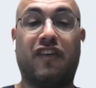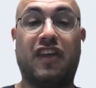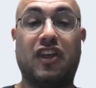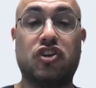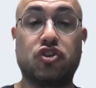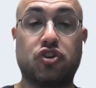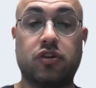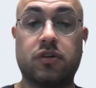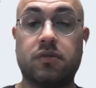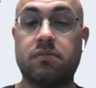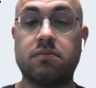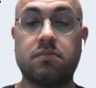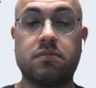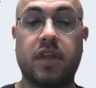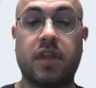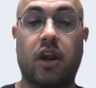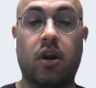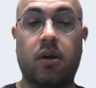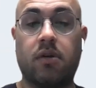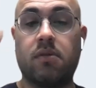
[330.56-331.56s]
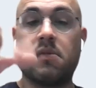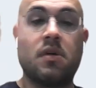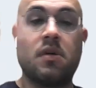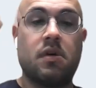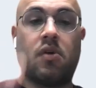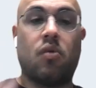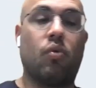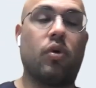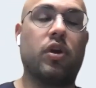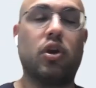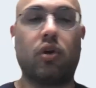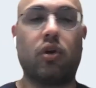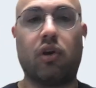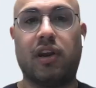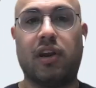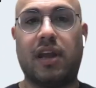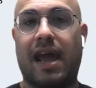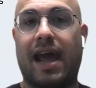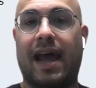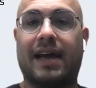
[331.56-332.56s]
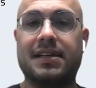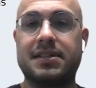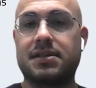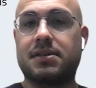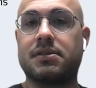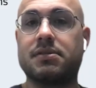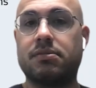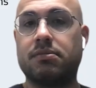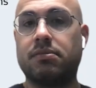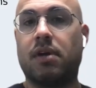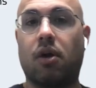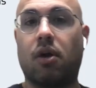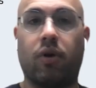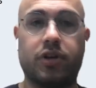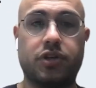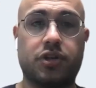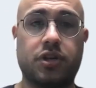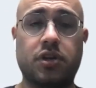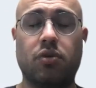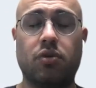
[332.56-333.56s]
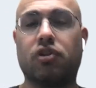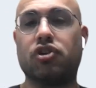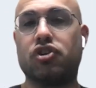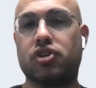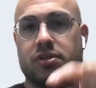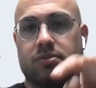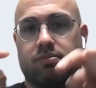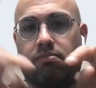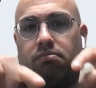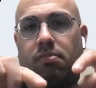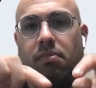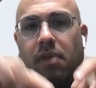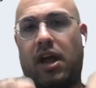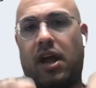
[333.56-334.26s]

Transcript: feature there where you can ask a question. You can just